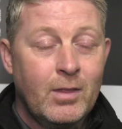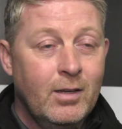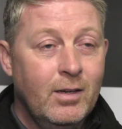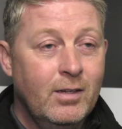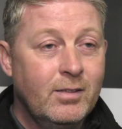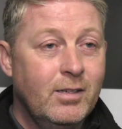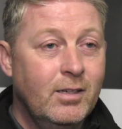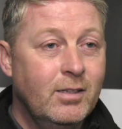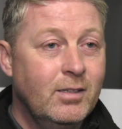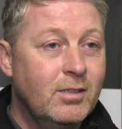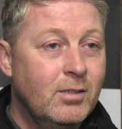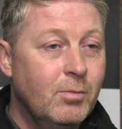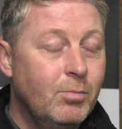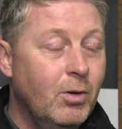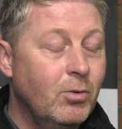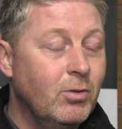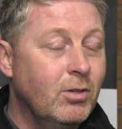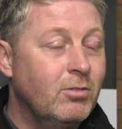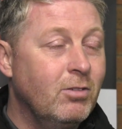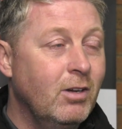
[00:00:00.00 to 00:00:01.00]
I said it's
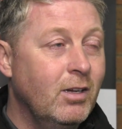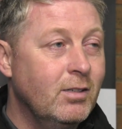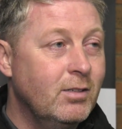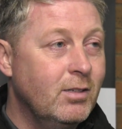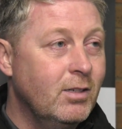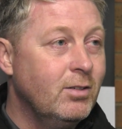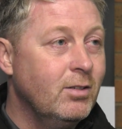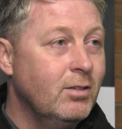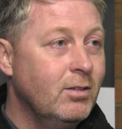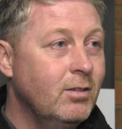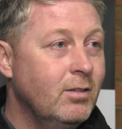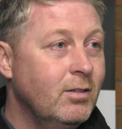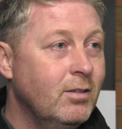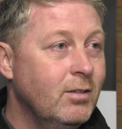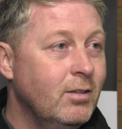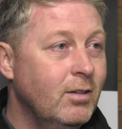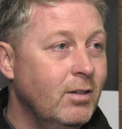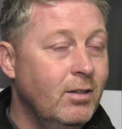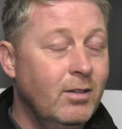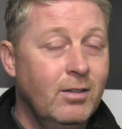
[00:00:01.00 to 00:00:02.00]
about the transition,
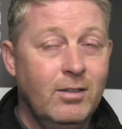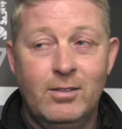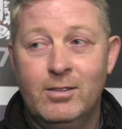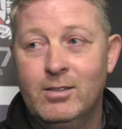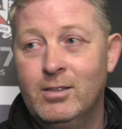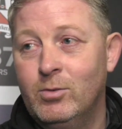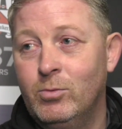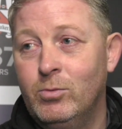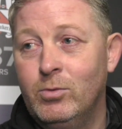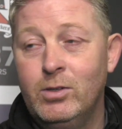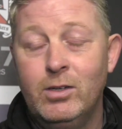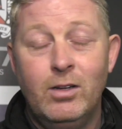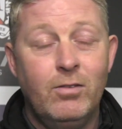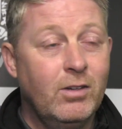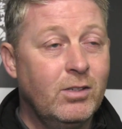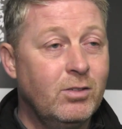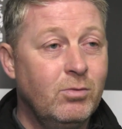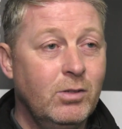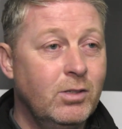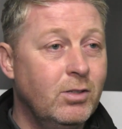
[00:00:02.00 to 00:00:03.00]
and we
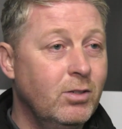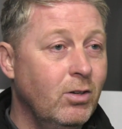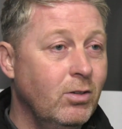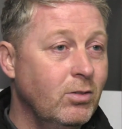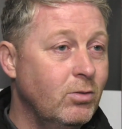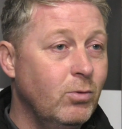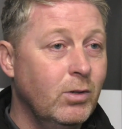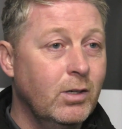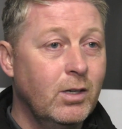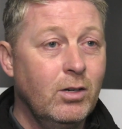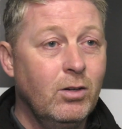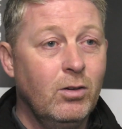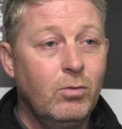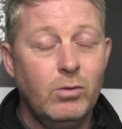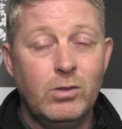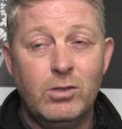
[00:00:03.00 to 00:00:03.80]
never switched on quick enough.